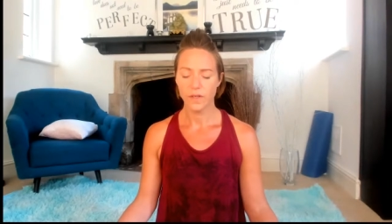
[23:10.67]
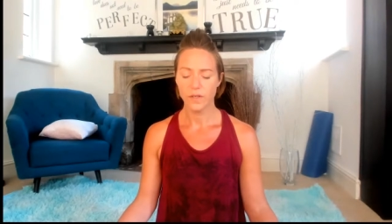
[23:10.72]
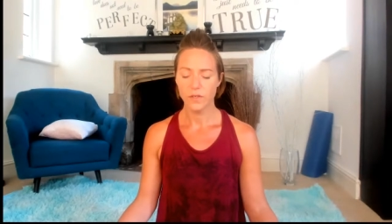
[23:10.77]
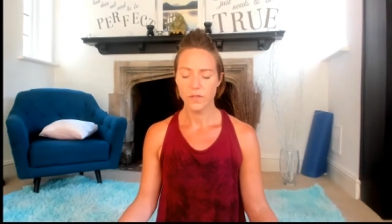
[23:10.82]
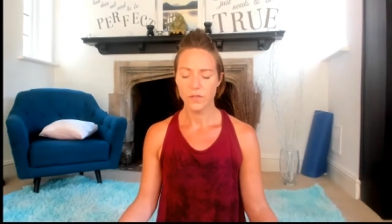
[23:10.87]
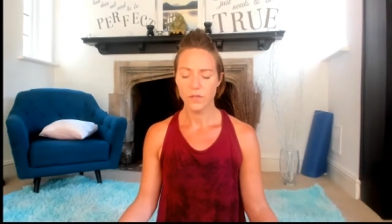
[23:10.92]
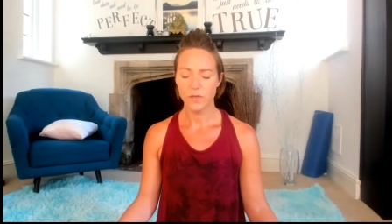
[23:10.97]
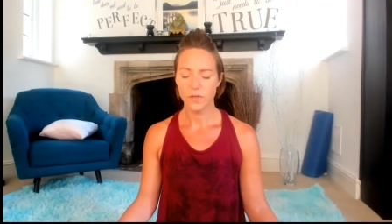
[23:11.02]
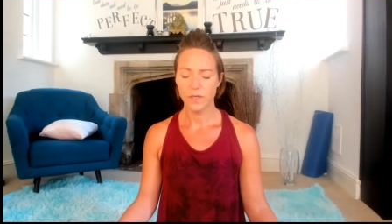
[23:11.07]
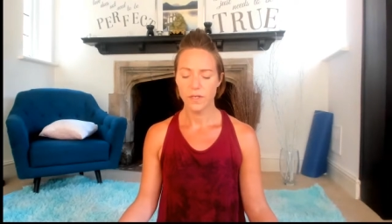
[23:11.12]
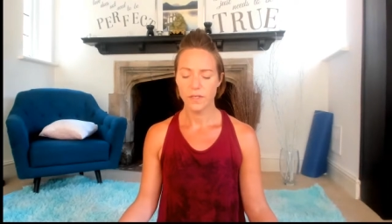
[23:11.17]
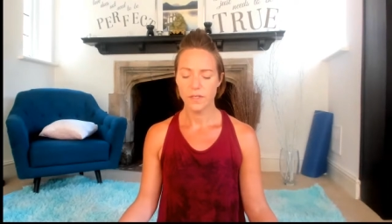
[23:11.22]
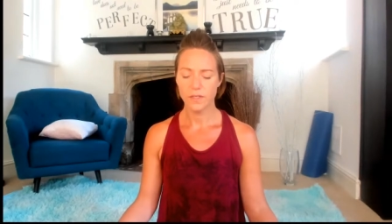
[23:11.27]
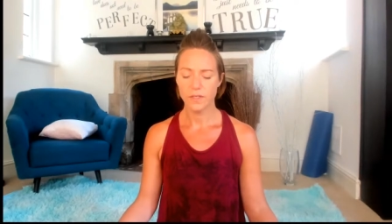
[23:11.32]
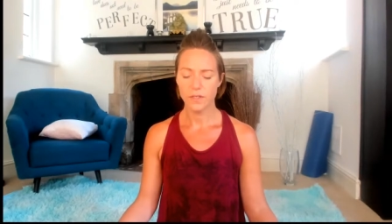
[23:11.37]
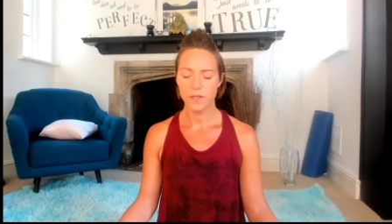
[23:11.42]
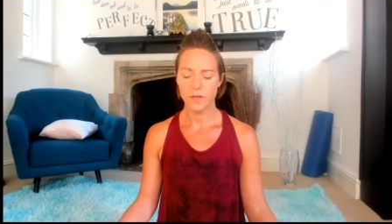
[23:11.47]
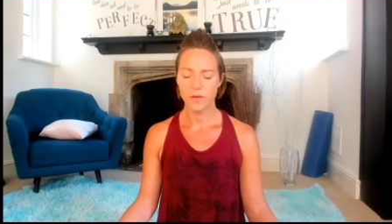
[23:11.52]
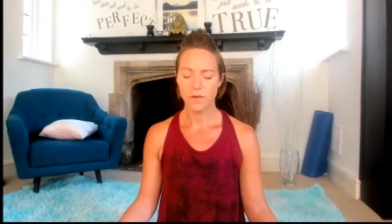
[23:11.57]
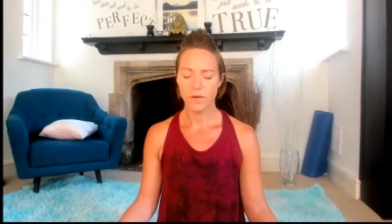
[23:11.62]
Tune
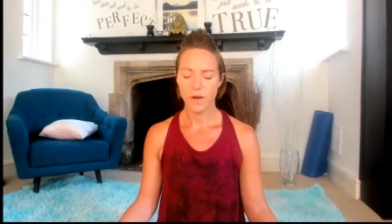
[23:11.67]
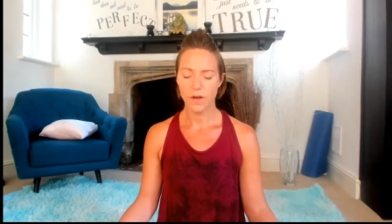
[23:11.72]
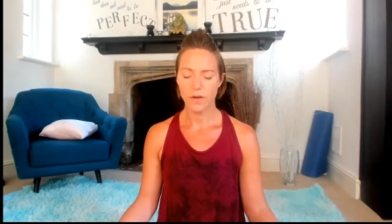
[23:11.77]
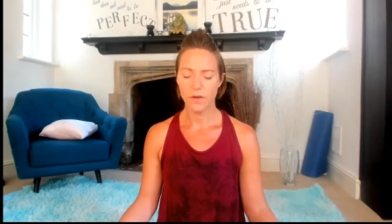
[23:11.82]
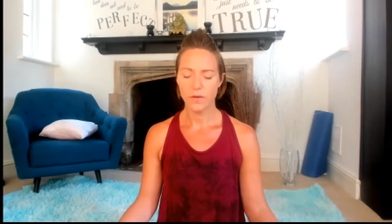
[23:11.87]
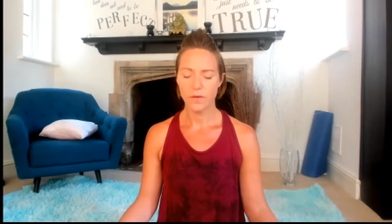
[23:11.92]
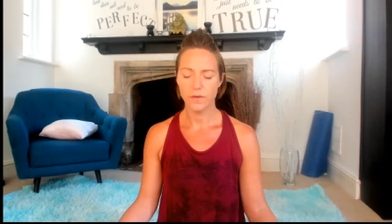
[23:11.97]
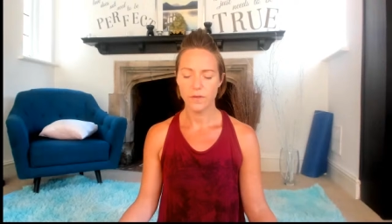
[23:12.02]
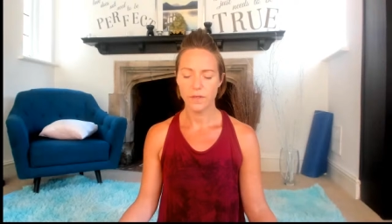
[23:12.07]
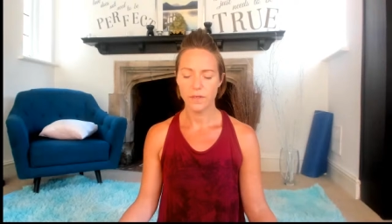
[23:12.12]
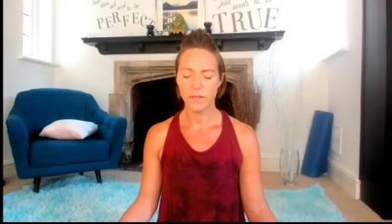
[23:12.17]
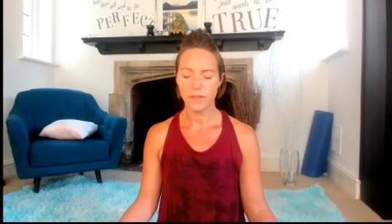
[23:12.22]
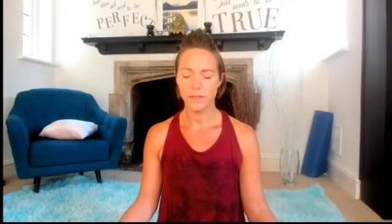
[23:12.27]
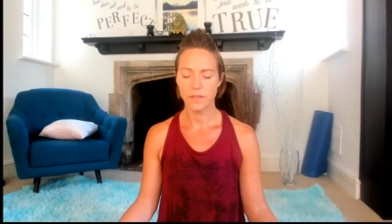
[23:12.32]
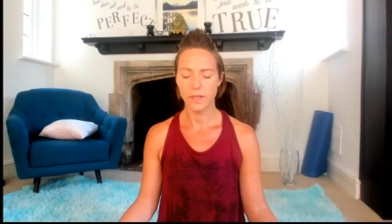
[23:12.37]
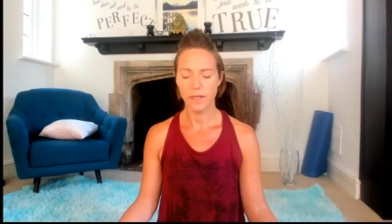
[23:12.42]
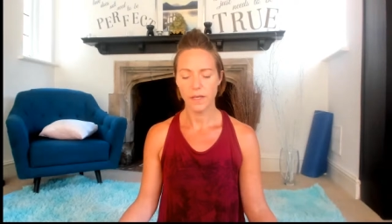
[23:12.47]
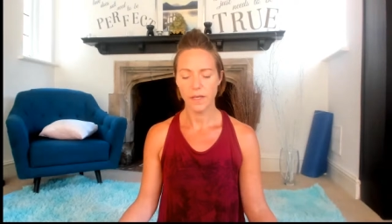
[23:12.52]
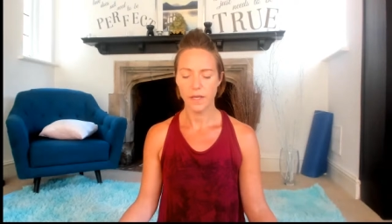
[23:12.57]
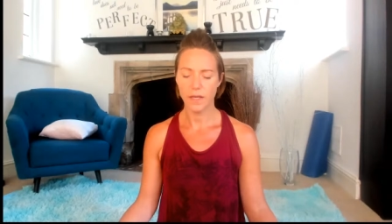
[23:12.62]
into your own
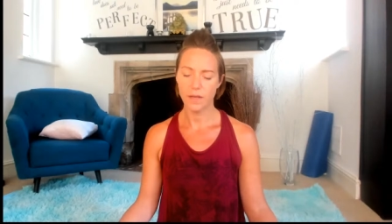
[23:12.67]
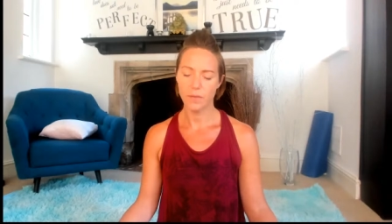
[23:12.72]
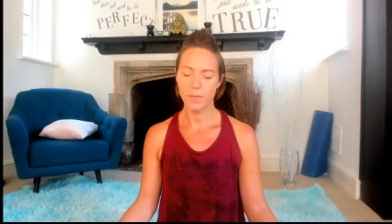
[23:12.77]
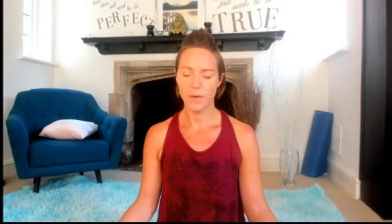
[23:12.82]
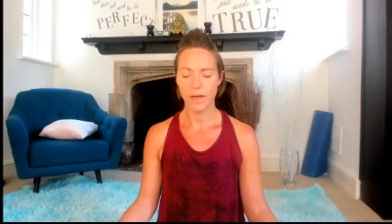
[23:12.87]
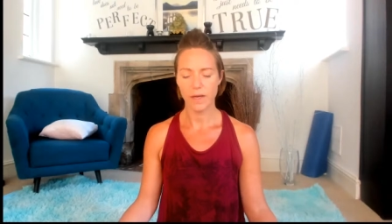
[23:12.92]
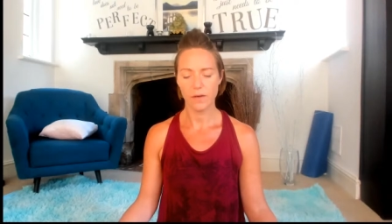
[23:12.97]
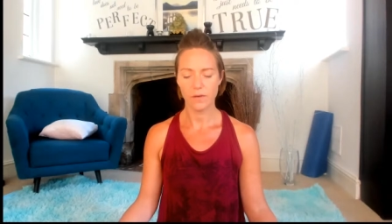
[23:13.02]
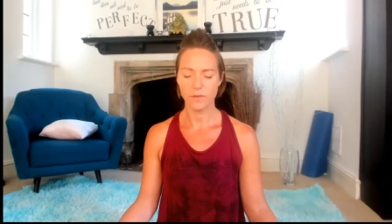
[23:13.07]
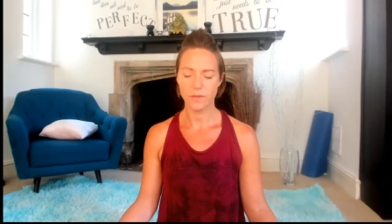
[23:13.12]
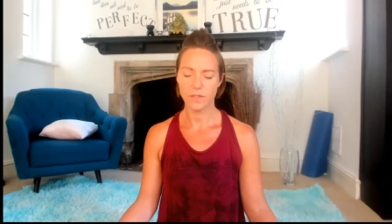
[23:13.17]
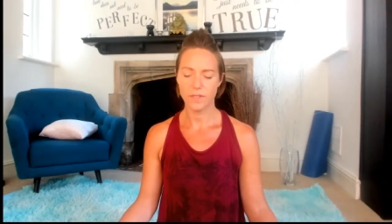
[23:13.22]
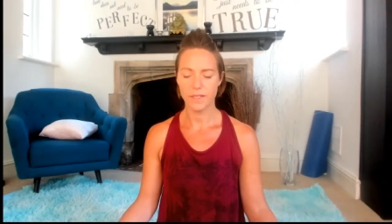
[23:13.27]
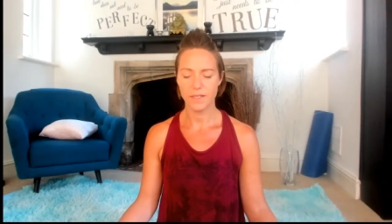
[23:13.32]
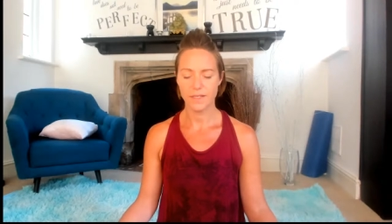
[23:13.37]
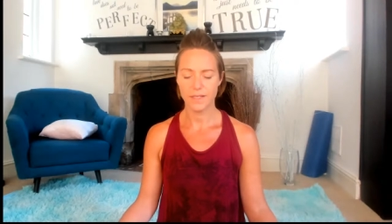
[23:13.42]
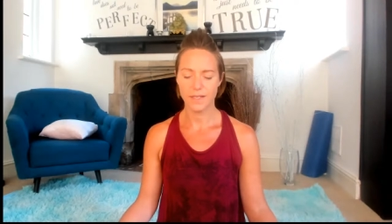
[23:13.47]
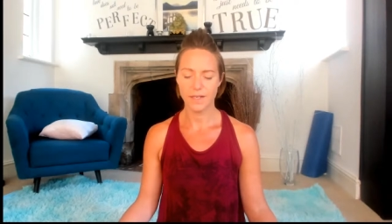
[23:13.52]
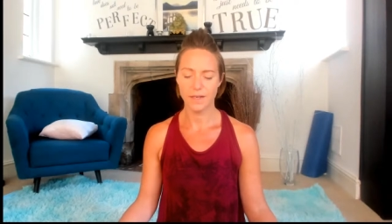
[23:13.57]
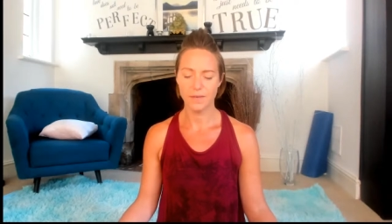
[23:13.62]
email
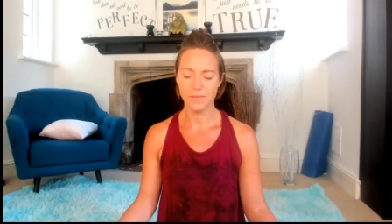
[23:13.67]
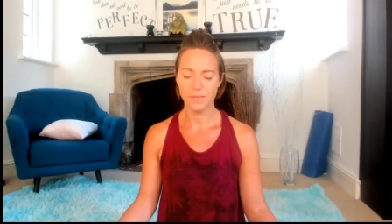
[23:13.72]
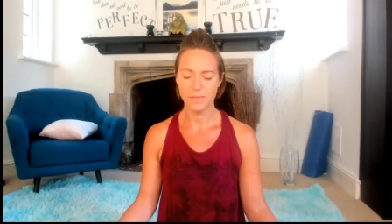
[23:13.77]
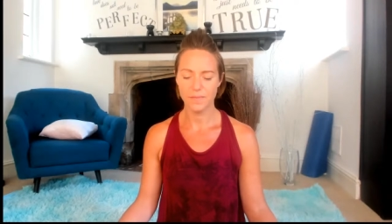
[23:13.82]
system,